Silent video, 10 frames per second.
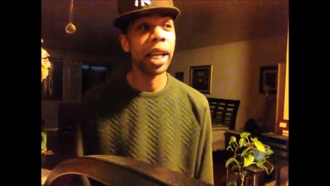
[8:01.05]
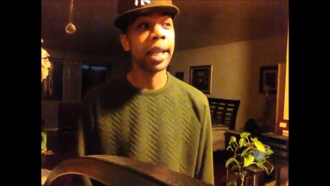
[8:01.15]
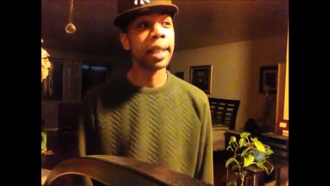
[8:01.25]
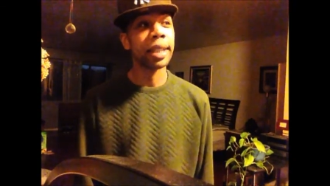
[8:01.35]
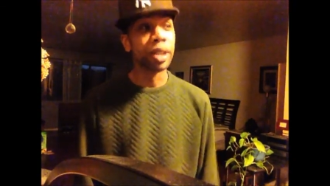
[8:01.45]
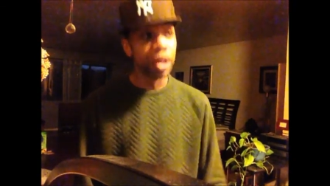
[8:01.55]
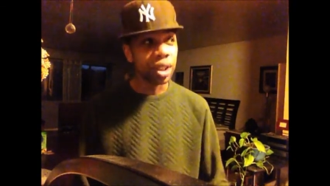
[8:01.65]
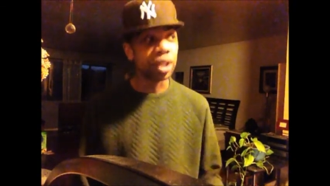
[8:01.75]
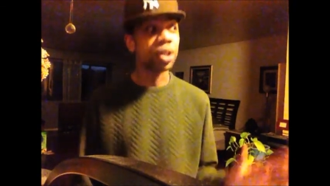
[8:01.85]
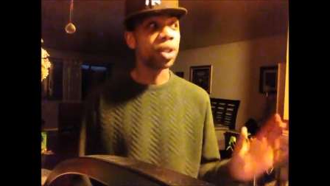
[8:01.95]
And
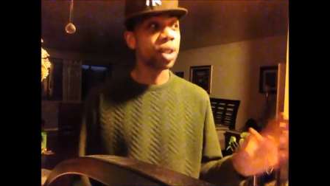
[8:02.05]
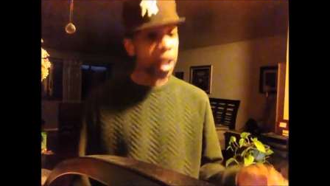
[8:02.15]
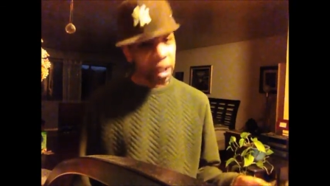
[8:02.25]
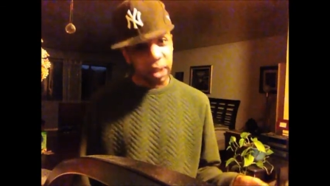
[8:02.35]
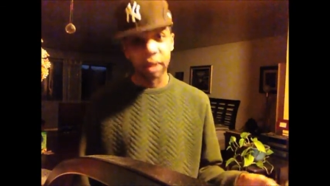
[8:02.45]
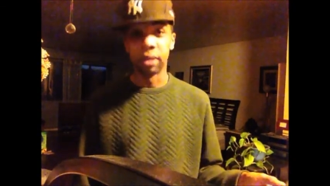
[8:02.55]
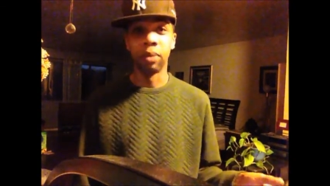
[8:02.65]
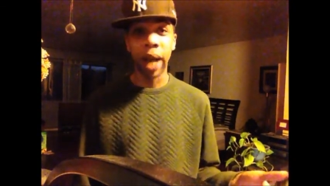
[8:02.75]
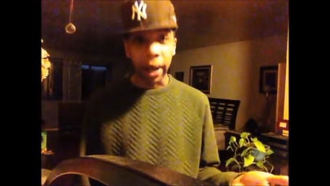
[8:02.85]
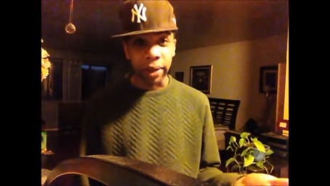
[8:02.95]
she's just like,
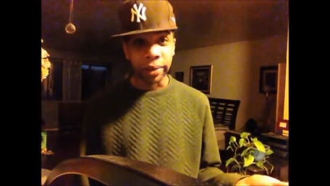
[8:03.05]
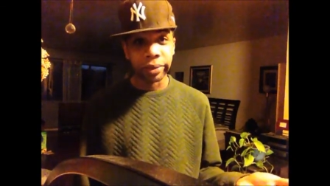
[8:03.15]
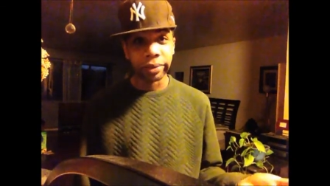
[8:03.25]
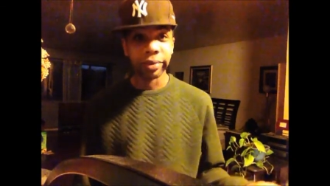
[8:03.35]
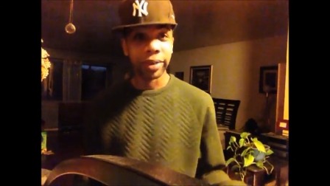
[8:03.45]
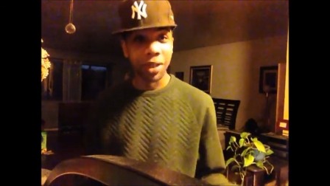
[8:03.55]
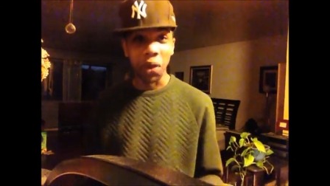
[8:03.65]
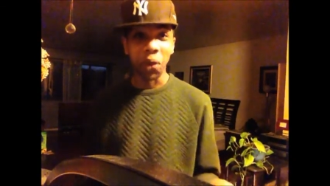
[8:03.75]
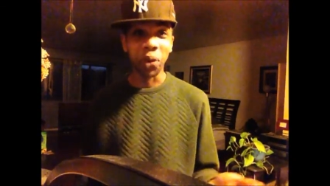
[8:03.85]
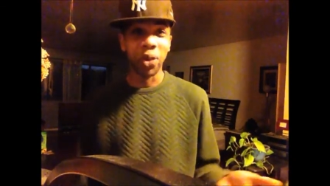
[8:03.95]
wow.
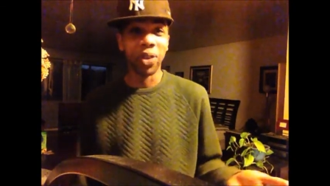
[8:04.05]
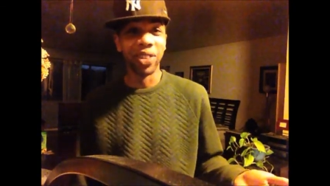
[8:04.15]
So